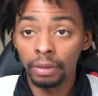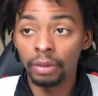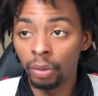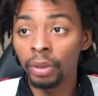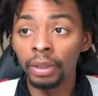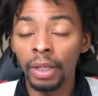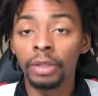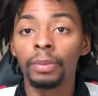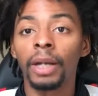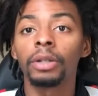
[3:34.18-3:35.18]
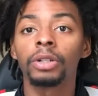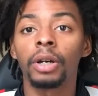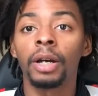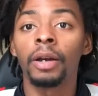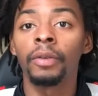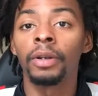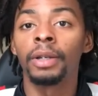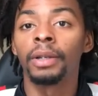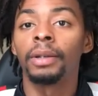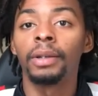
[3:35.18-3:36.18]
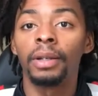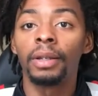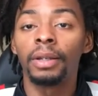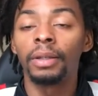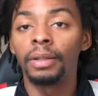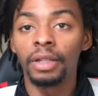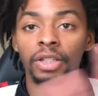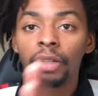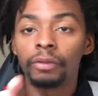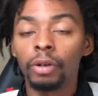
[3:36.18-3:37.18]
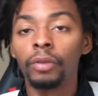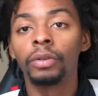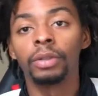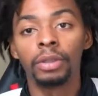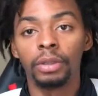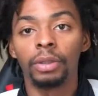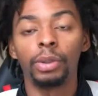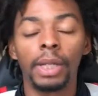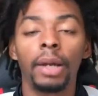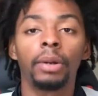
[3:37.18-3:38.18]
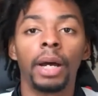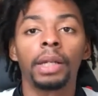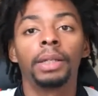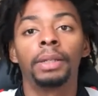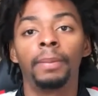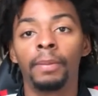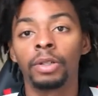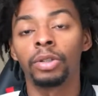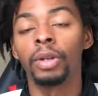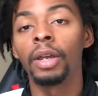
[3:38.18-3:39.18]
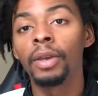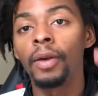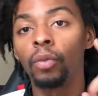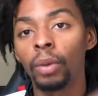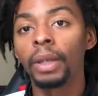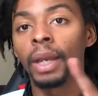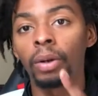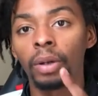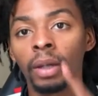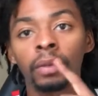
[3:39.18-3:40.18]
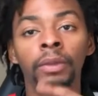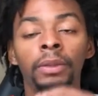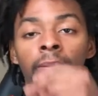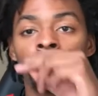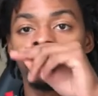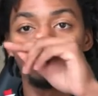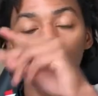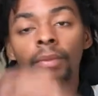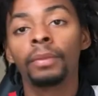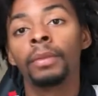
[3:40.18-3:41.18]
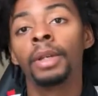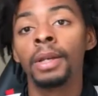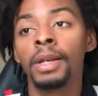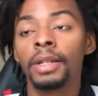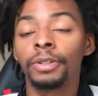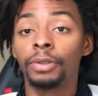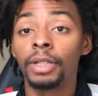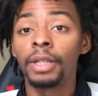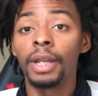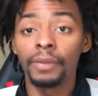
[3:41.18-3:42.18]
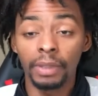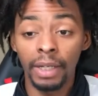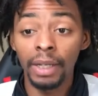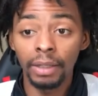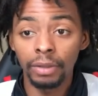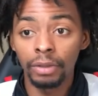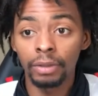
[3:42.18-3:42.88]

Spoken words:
going like you're about to drive. They shift over, you counter out of it. So now you have 1 counter out of it. So then after that,